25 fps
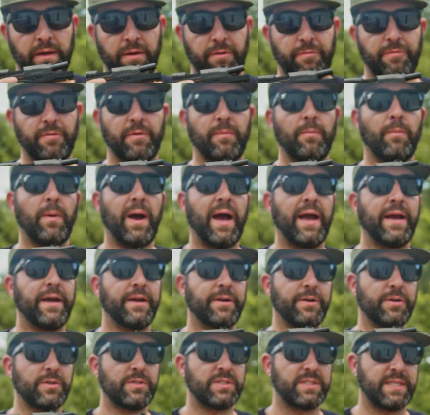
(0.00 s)
From my
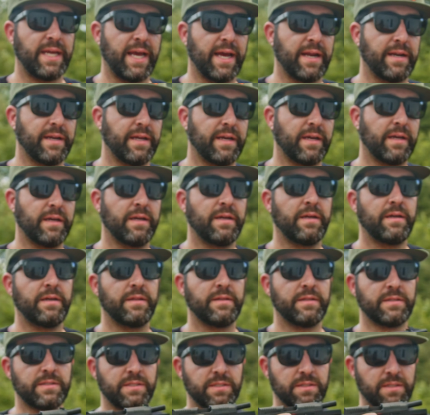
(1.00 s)
understanding,
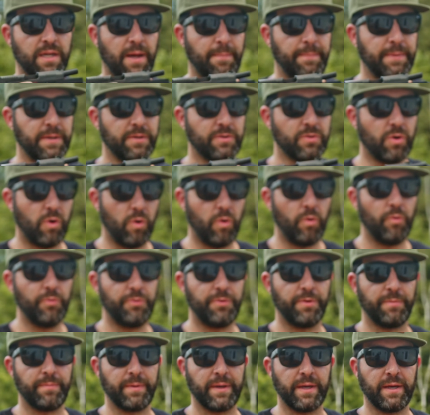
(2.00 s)
and this has not been
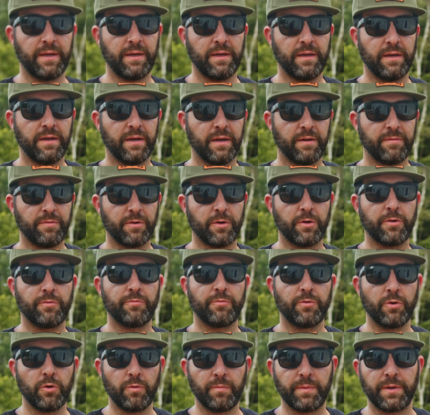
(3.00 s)
told to me, I've heard
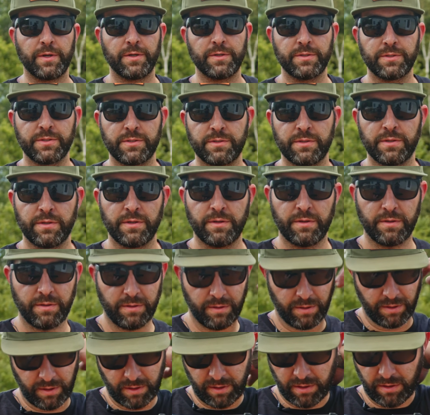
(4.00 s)
rumors,
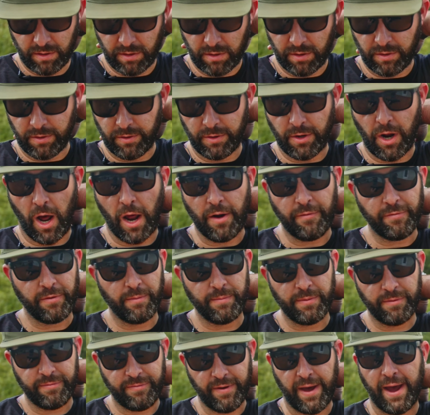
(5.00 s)
not
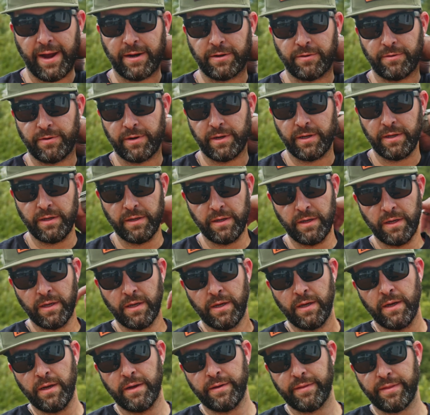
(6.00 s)
from the factory,
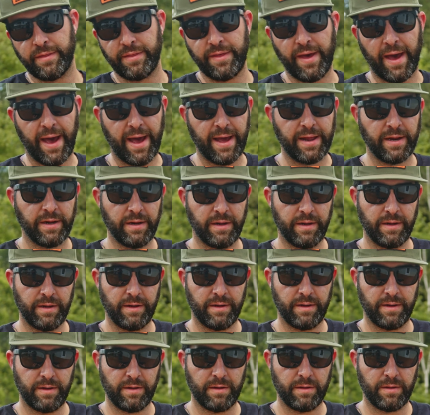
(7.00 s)
that
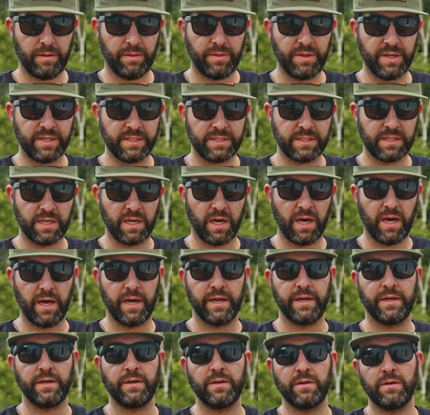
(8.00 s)
this
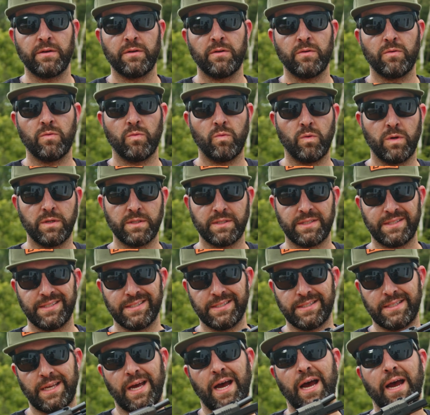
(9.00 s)
gun was
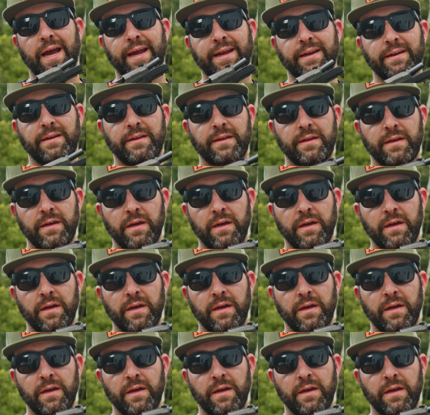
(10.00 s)
designed